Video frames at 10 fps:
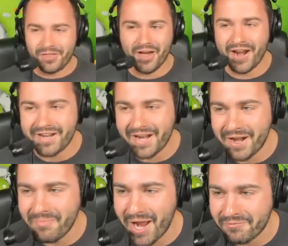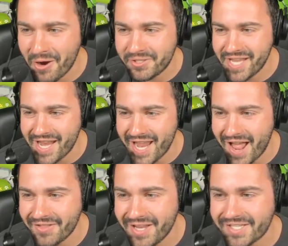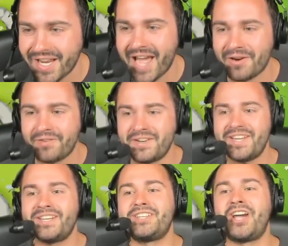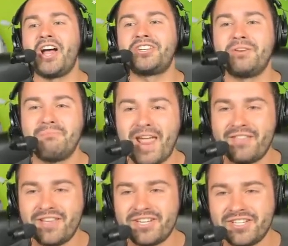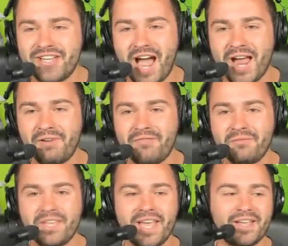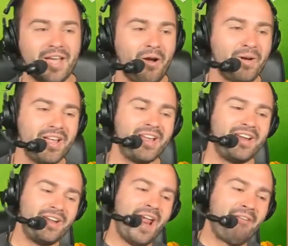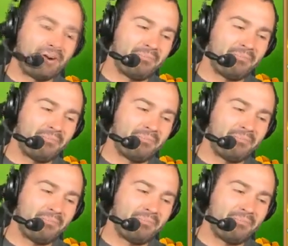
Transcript: thought I needed Micro City on this? I don't even need to touch them, man. They just die right from the get-go. Never